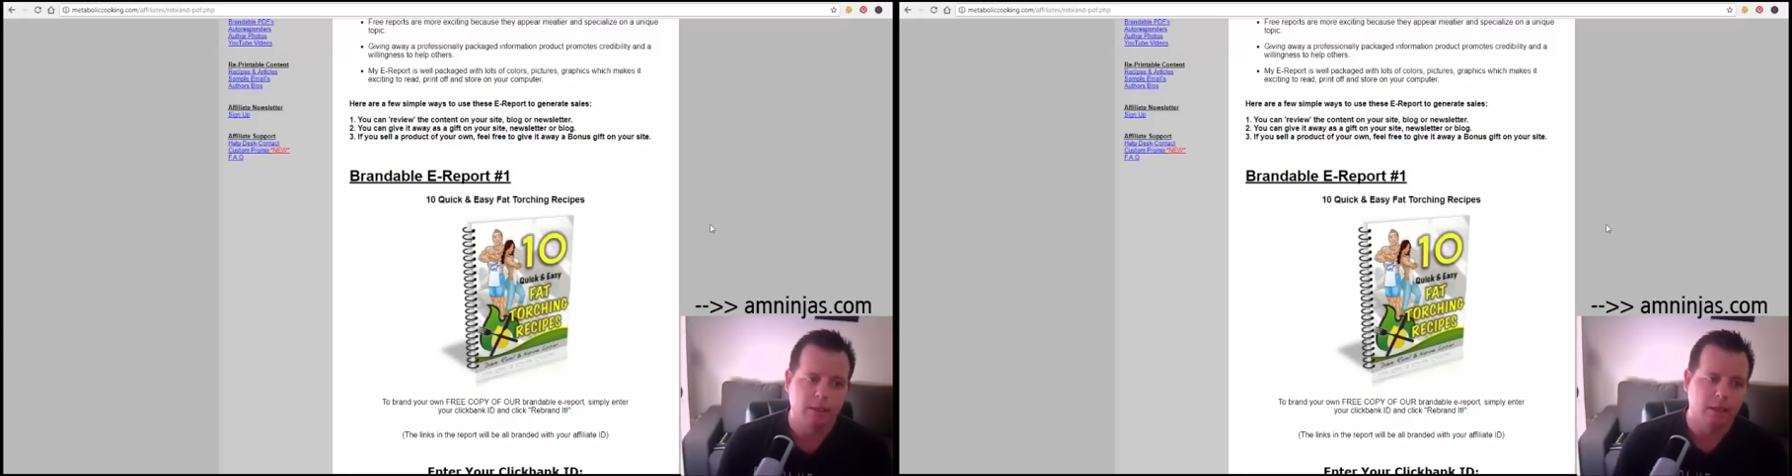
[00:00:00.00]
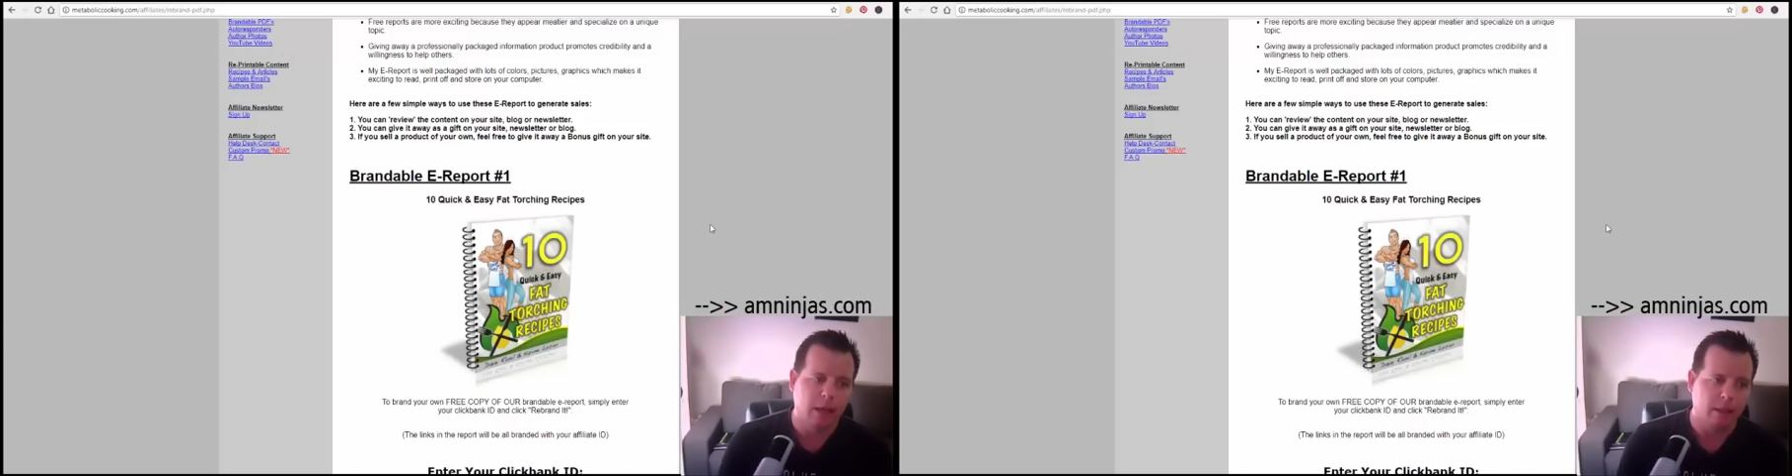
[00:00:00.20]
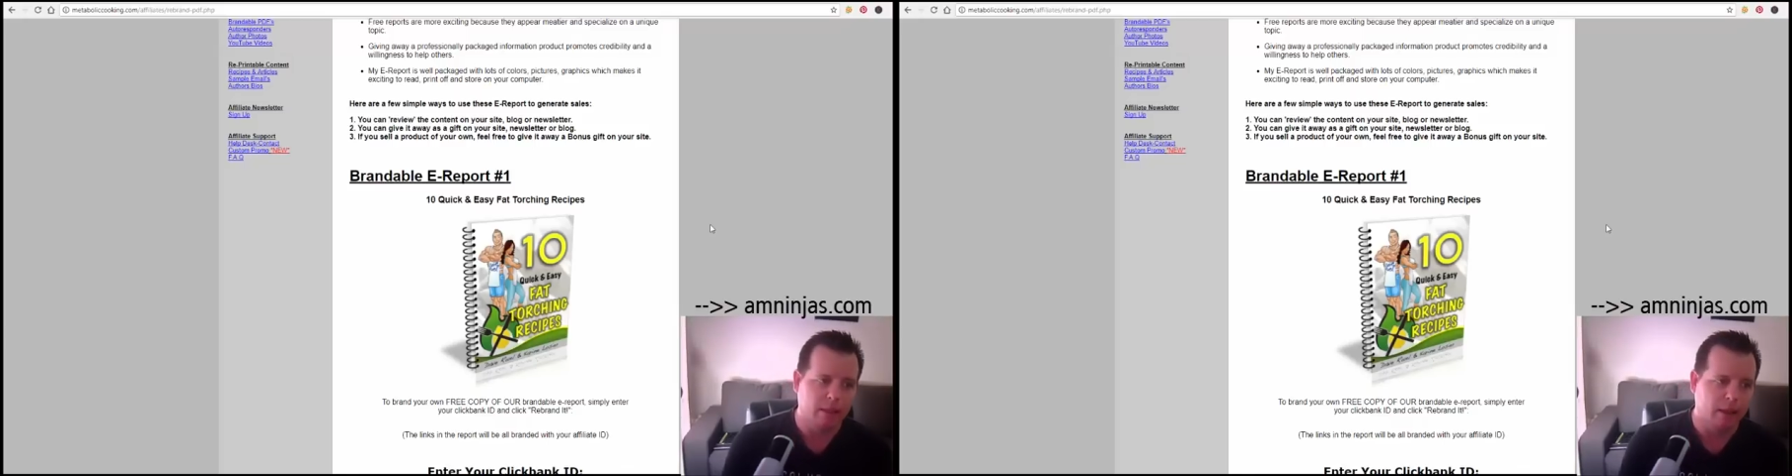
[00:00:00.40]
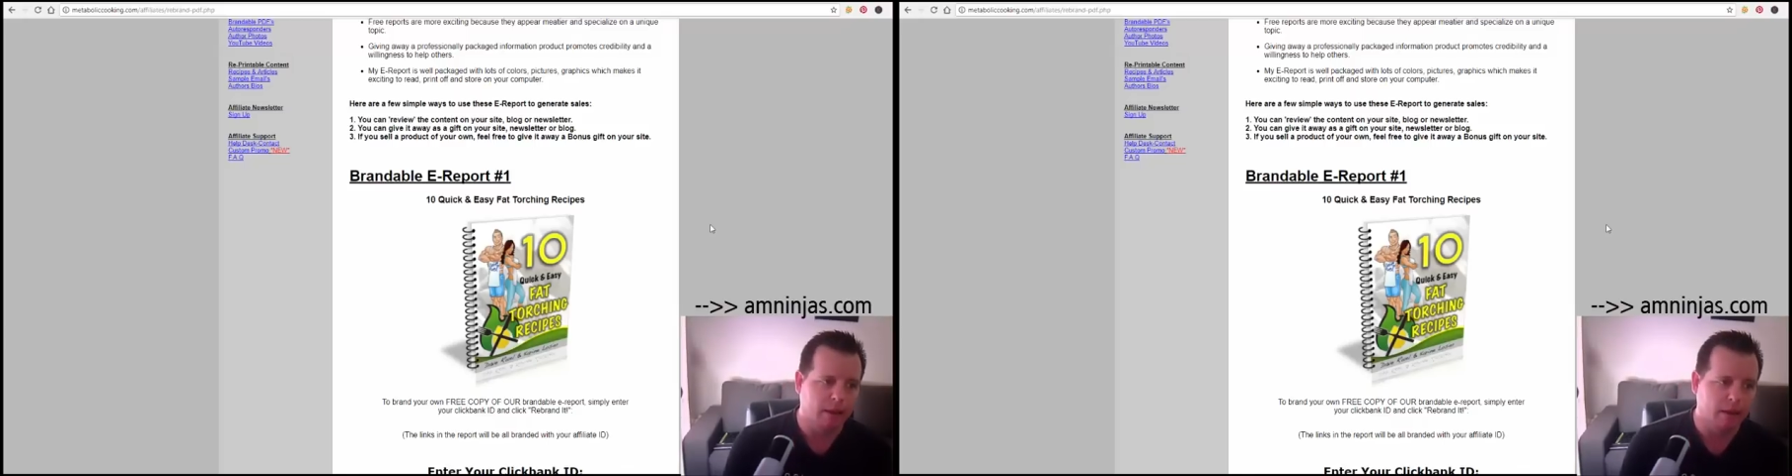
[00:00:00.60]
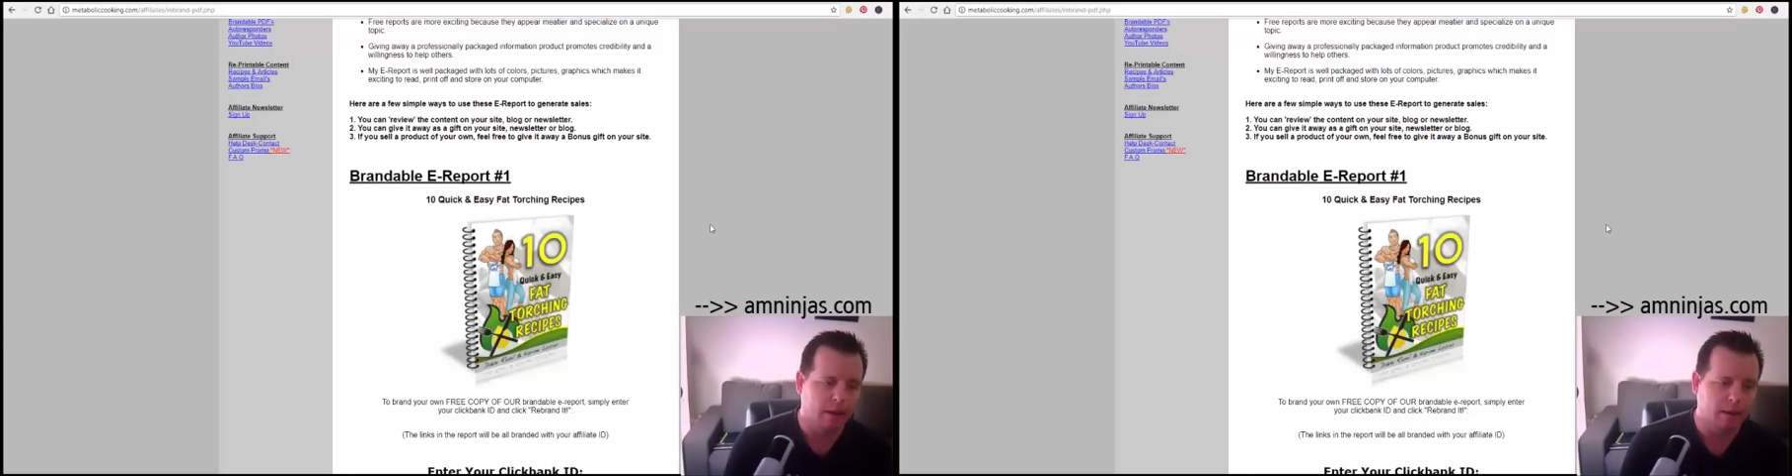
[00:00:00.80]
and
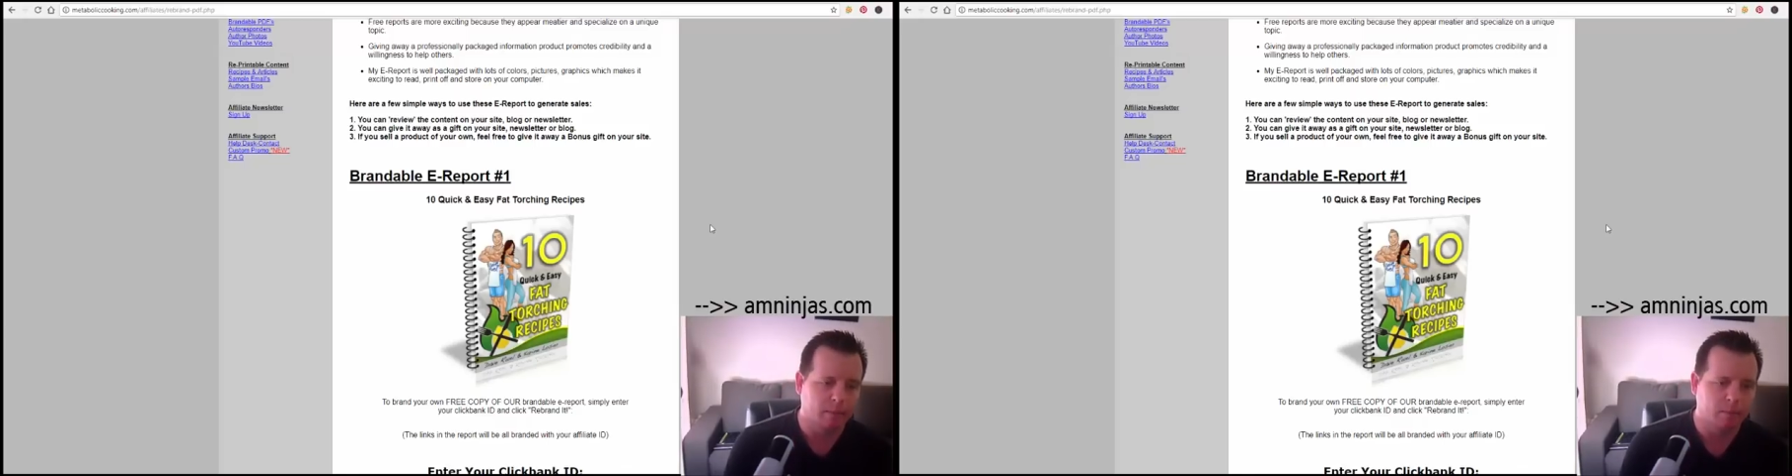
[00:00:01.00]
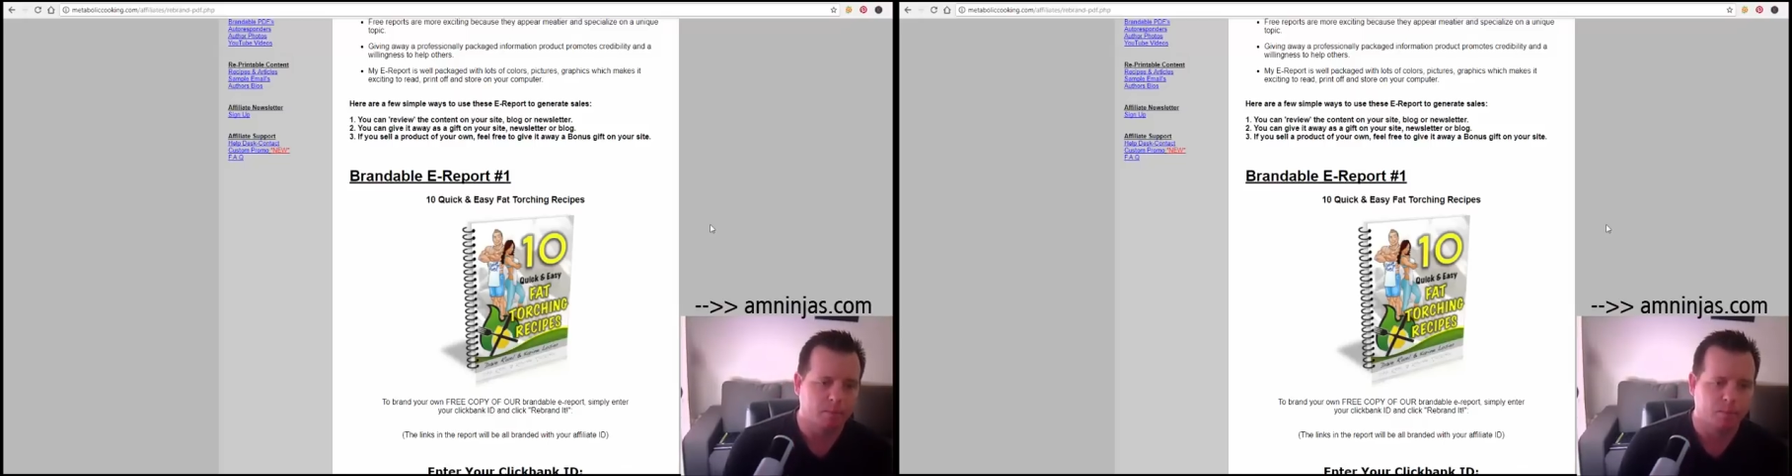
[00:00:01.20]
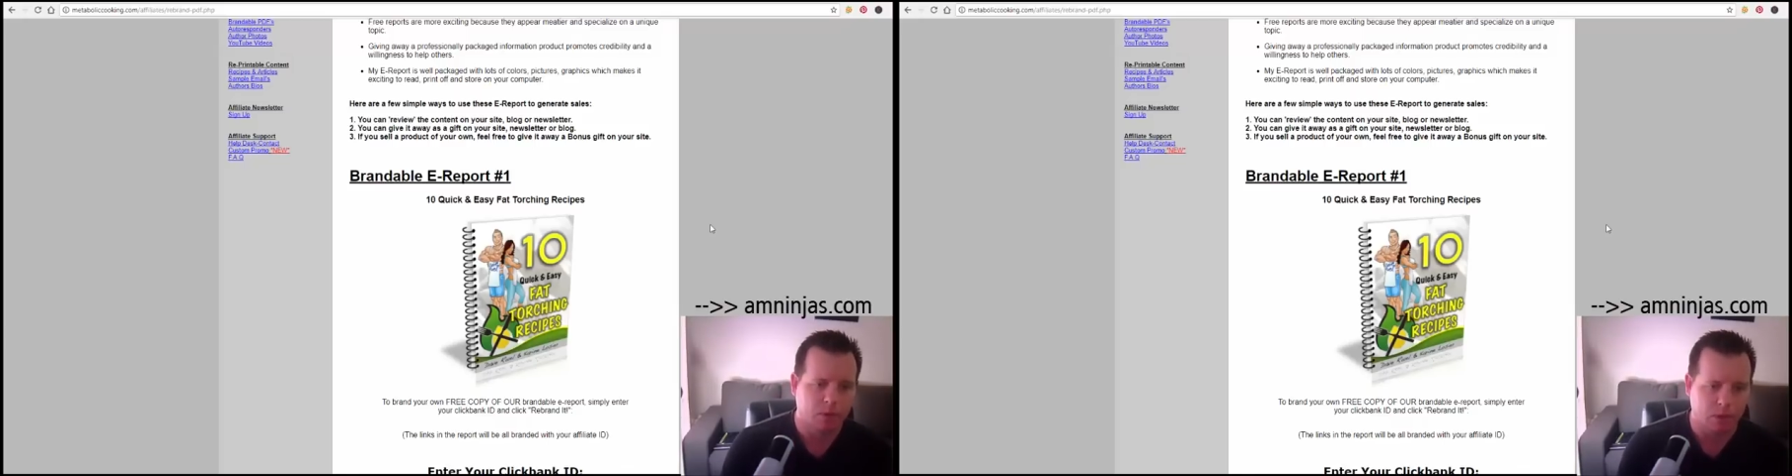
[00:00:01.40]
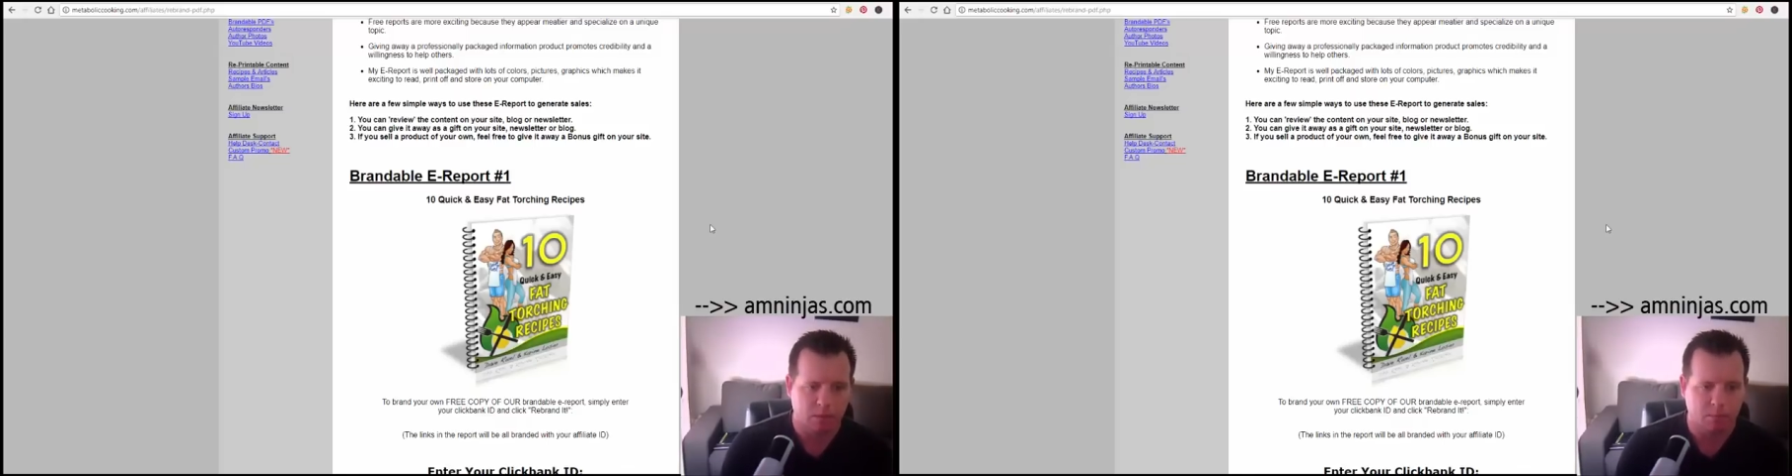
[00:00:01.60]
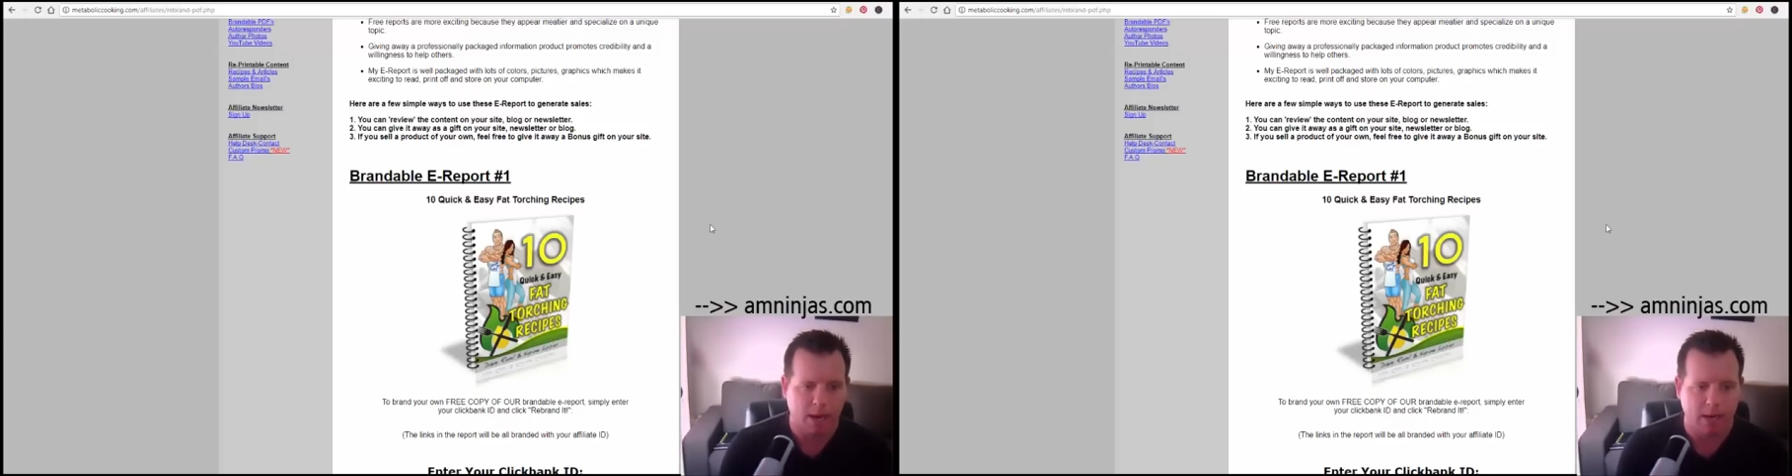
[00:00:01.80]
then you can
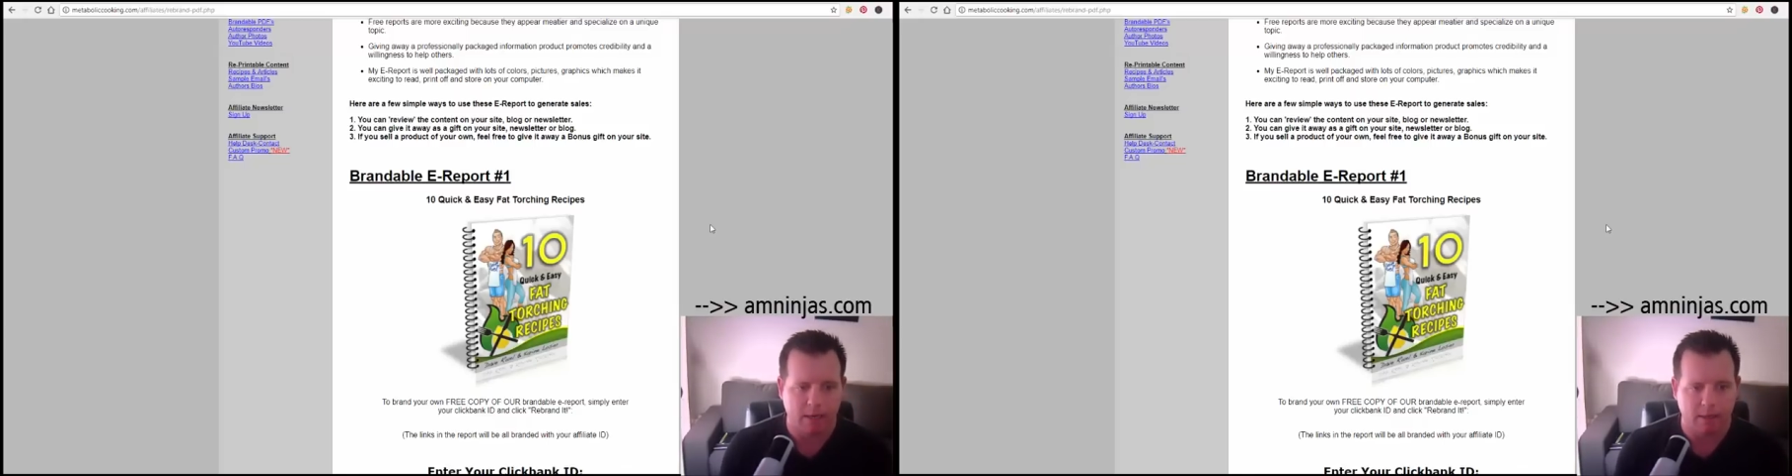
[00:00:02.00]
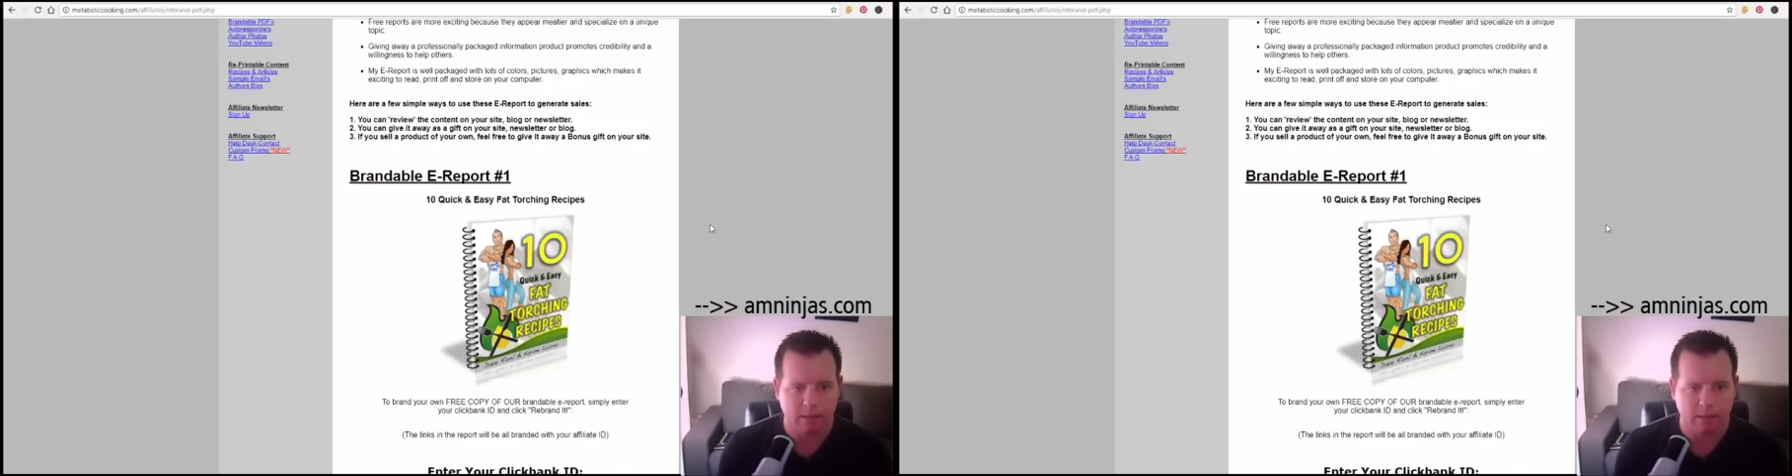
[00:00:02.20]
market,